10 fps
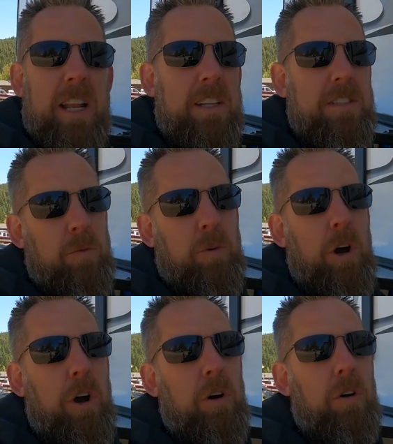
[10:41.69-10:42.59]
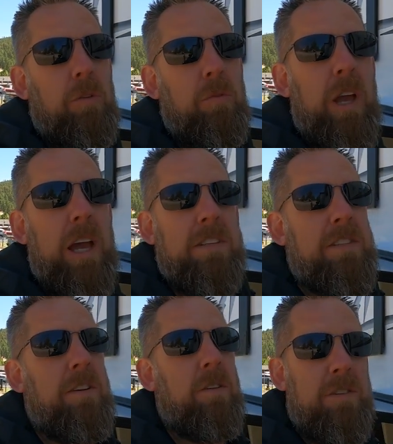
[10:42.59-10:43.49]
And they said, well,
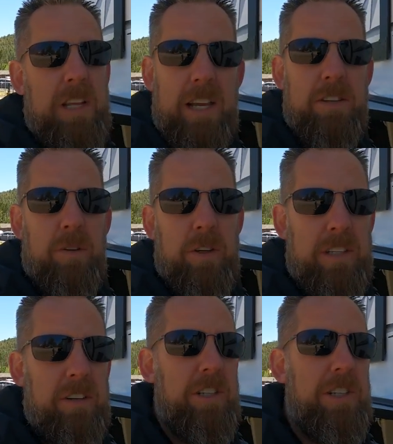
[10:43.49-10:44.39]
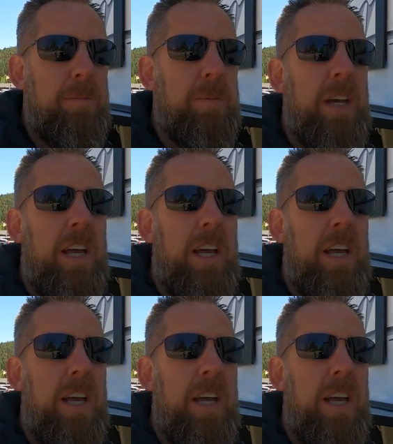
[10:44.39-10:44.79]
yes, you know, take it to a dealership